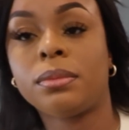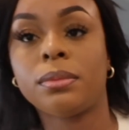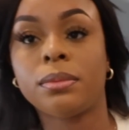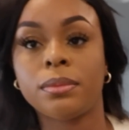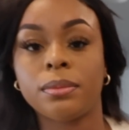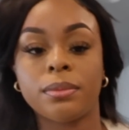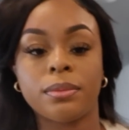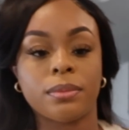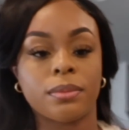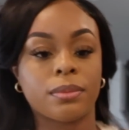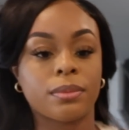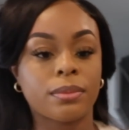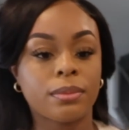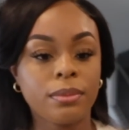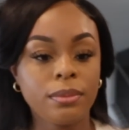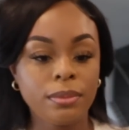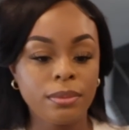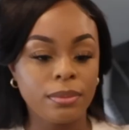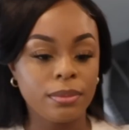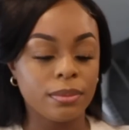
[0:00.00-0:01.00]

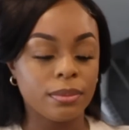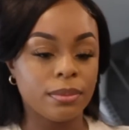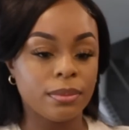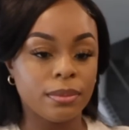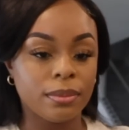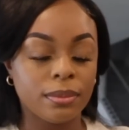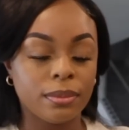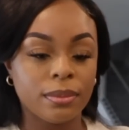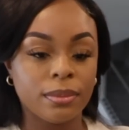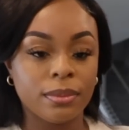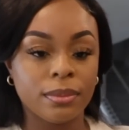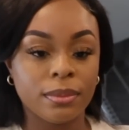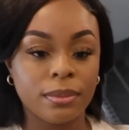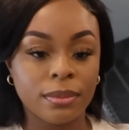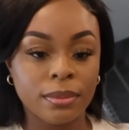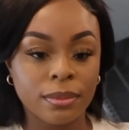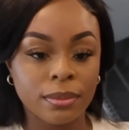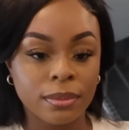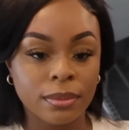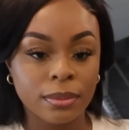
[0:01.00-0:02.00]

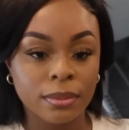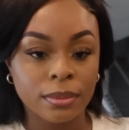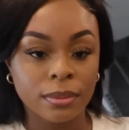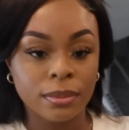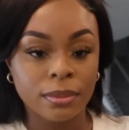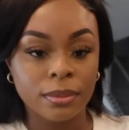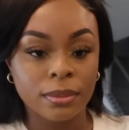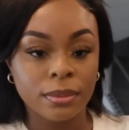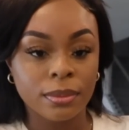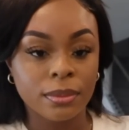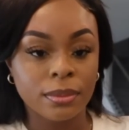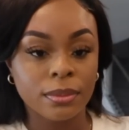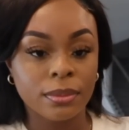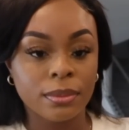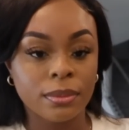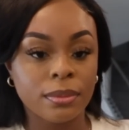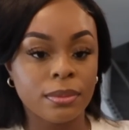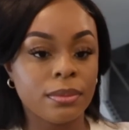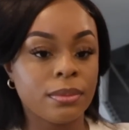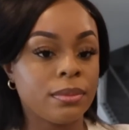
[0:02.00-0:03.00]

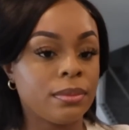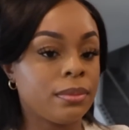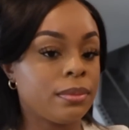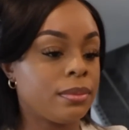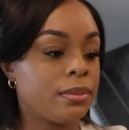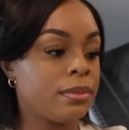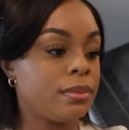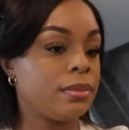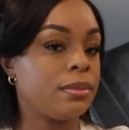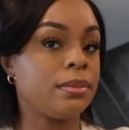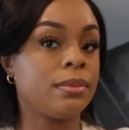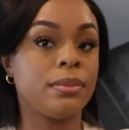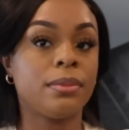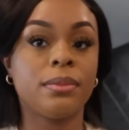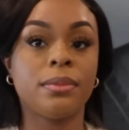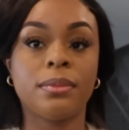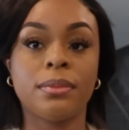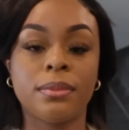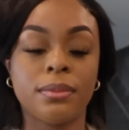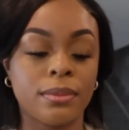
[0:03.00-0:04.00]

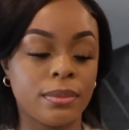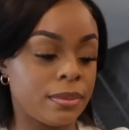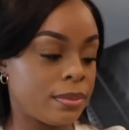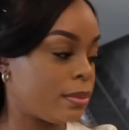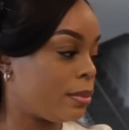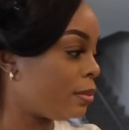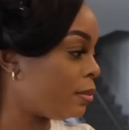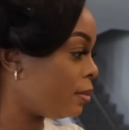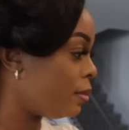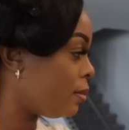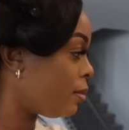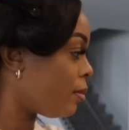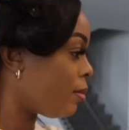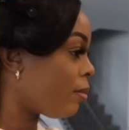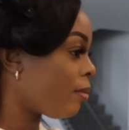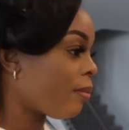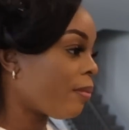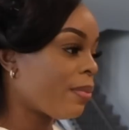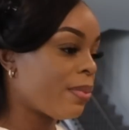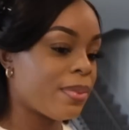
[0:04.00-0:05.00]

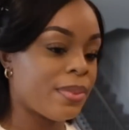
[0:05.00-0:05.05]
[no speech]